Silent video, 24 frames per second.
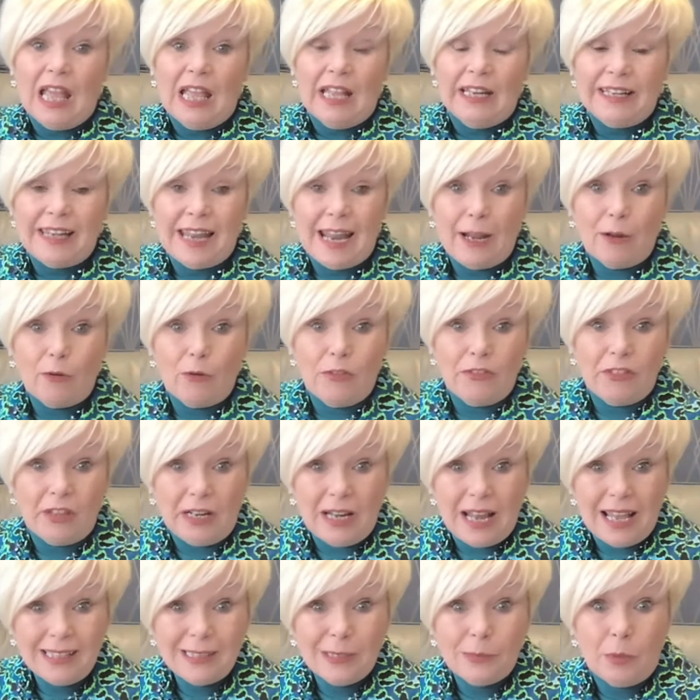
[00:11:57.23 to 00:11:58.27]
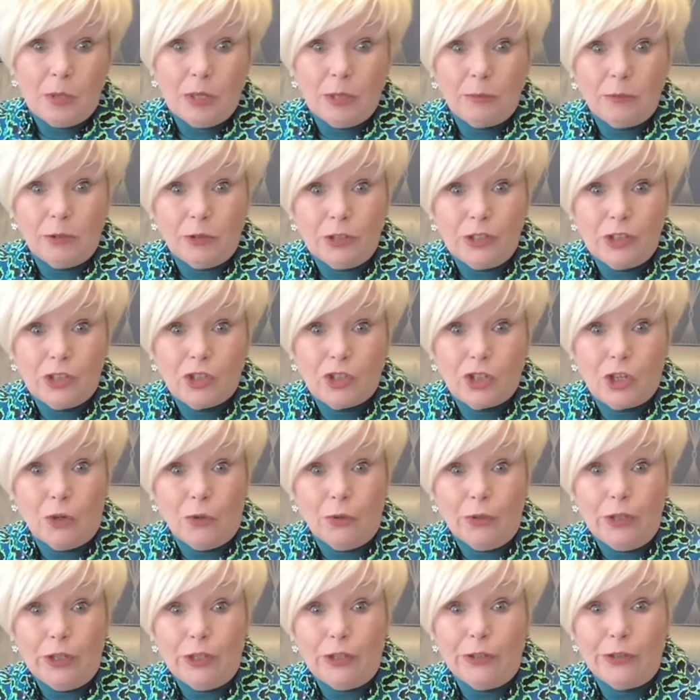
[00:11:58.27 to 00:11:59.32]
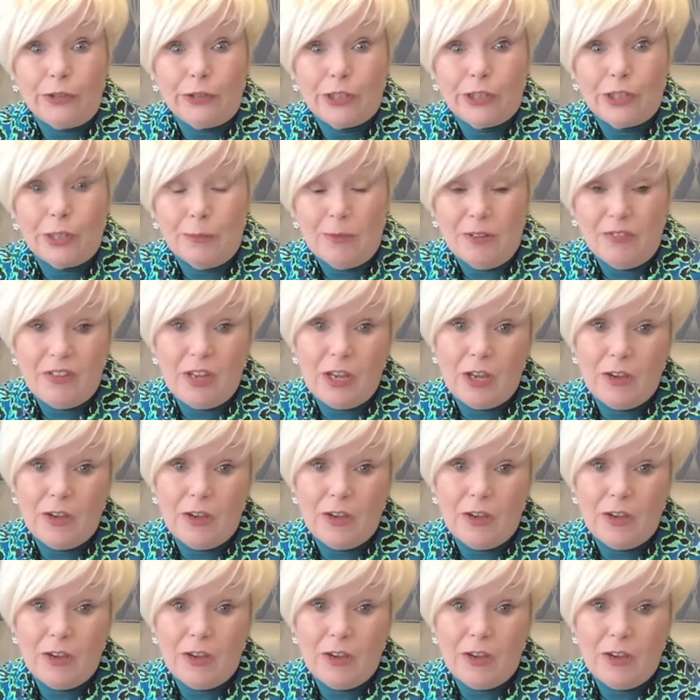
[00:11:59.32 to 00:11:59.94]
Now, the last one I'm going to show you, some of you